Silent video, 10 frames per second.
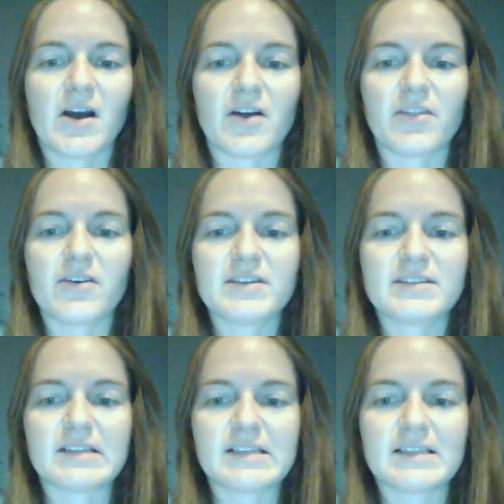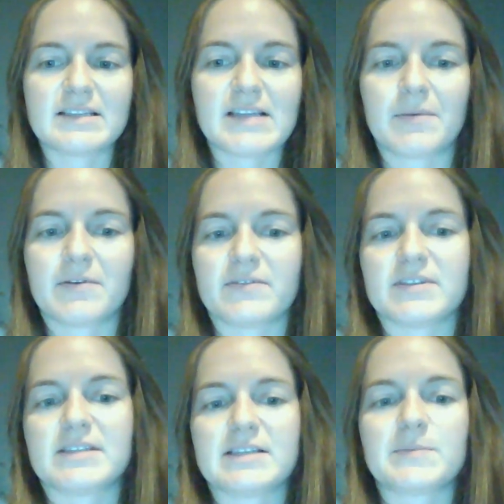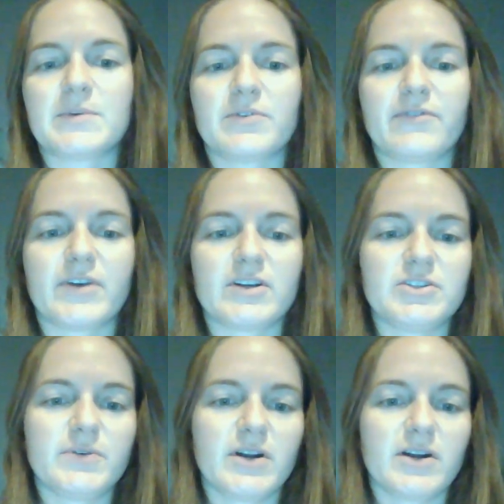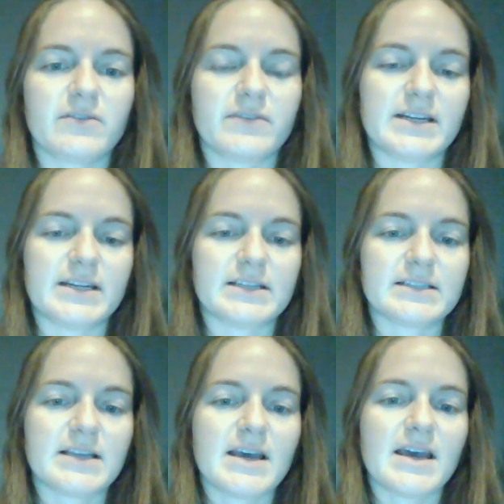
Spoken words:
Although this isn't the type of assessment referred to in our readings,